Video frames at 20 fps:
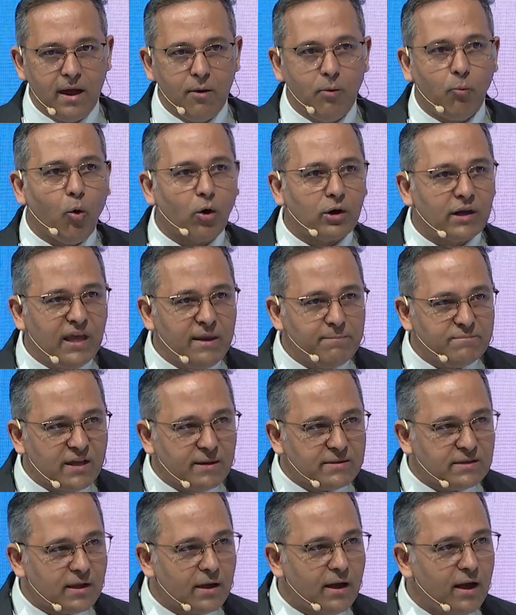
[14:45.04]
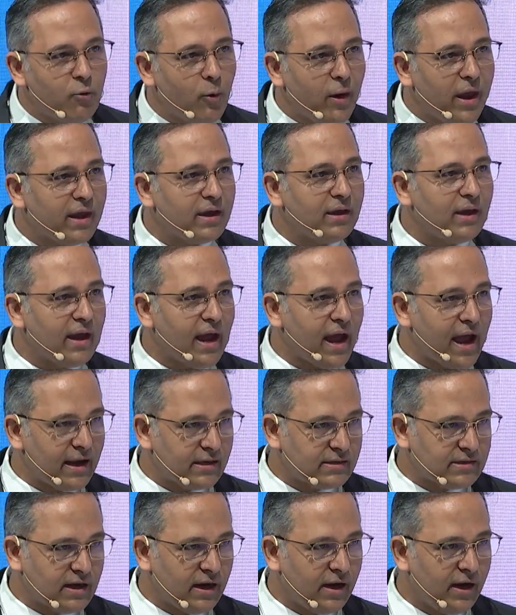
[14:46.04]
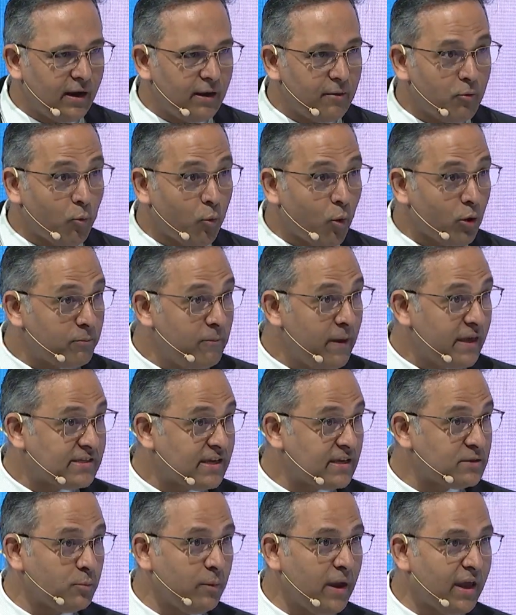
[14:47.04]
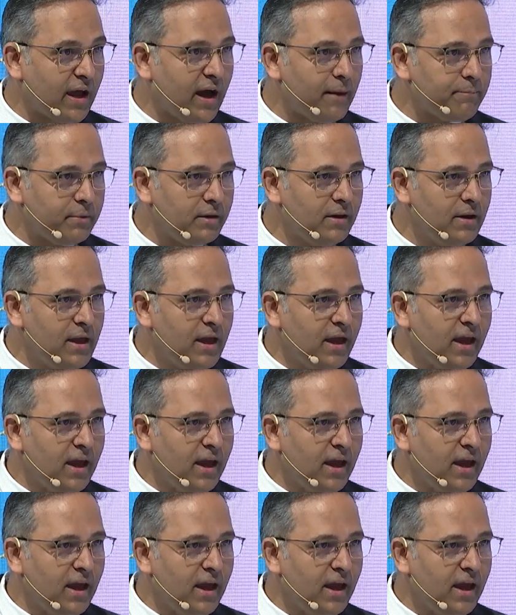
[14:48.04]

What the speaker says: What keeps us awake, what makes us wake up,